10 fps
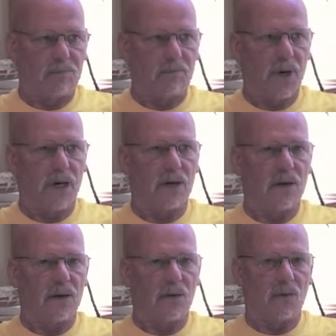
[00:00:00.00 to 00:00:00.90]
But
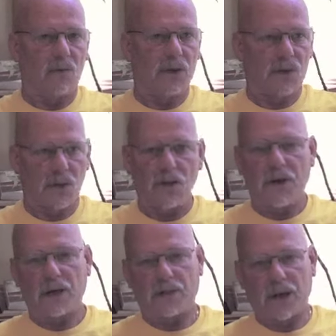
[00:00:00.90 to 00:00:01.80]
we still
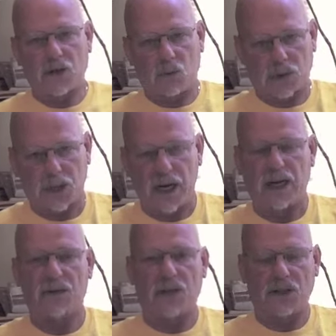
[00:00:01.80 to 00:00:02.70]
think things will
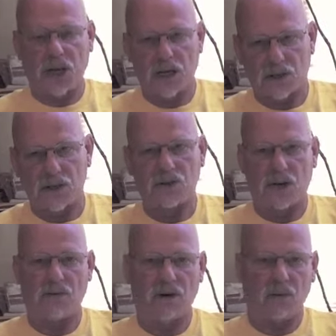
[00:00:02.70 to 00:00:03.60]
change. The change is
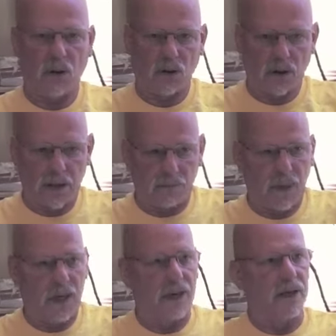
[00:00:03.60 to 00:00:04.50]
inevitable,
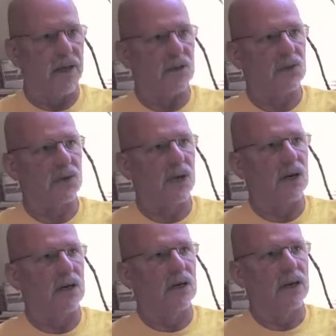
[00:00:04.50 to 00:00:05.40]
but it's
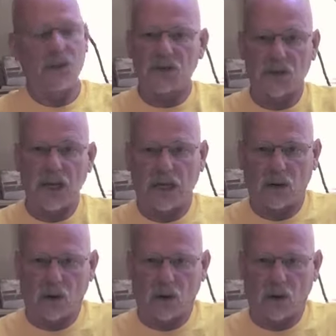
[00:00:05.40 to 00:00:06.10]
just taking